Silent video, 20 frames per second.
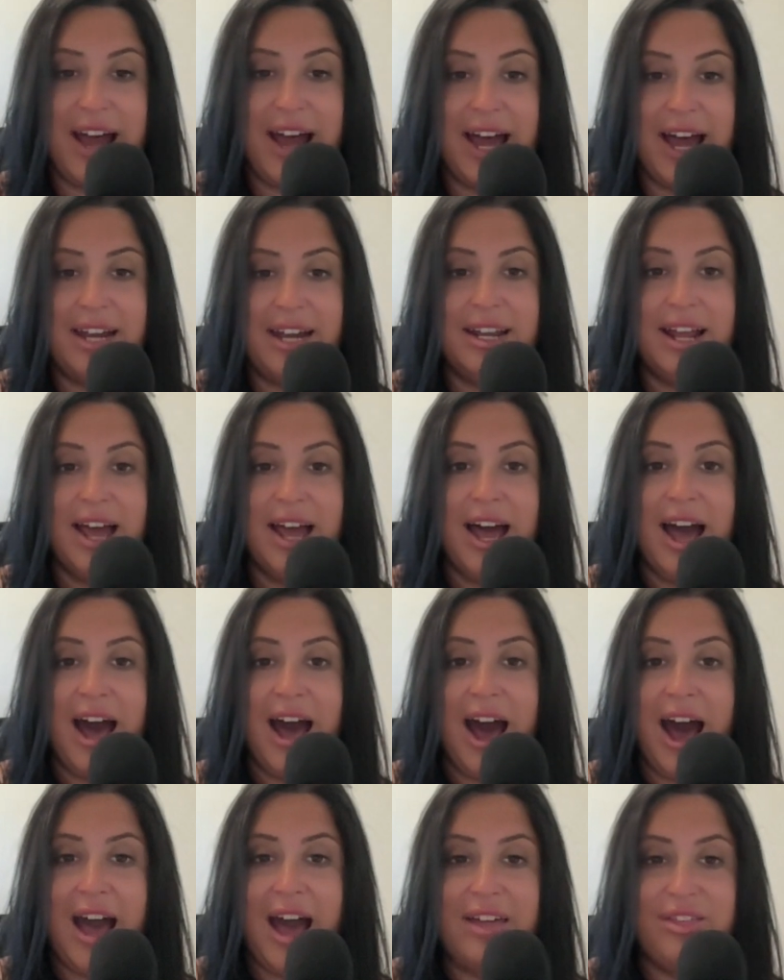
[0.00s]
And
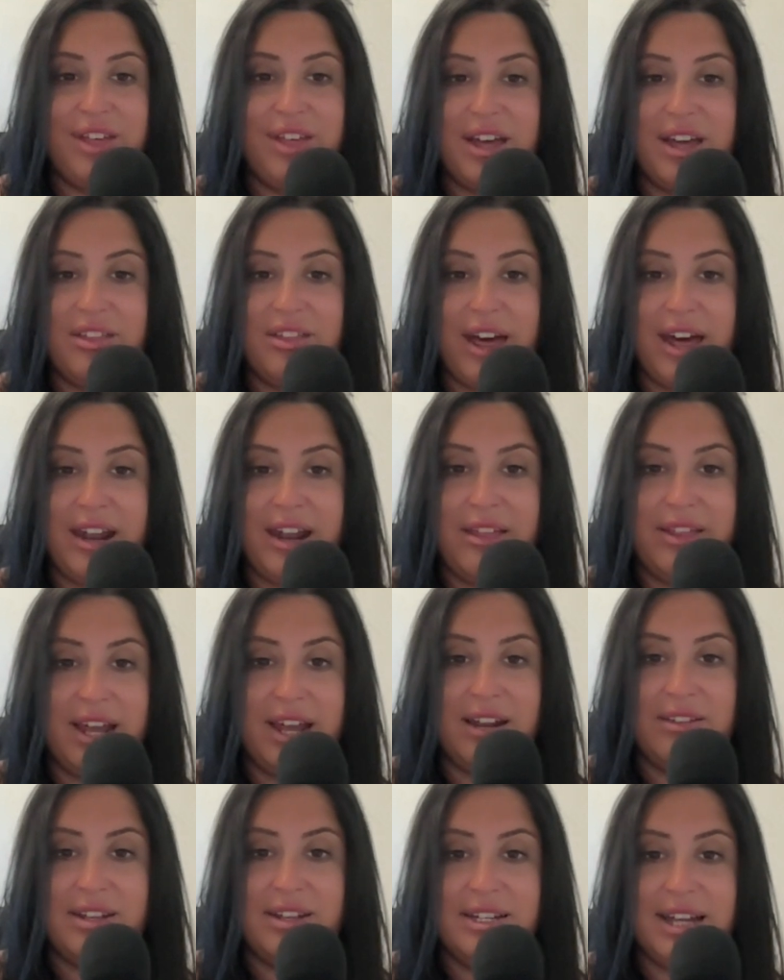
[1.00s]
I think that at the
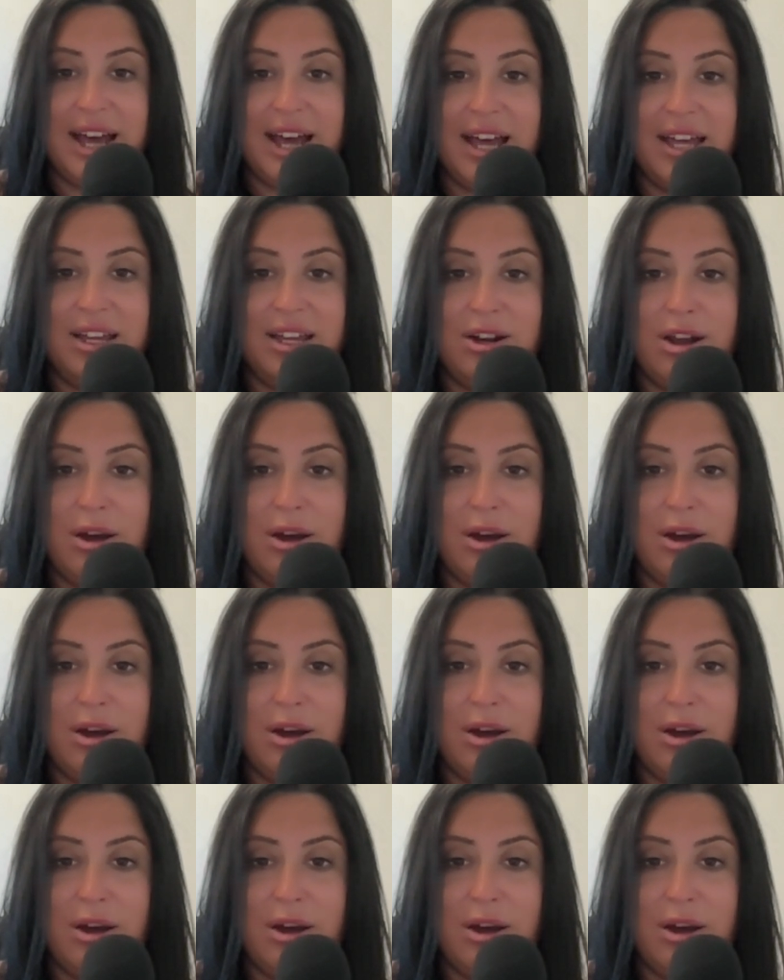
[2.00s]
end of the day,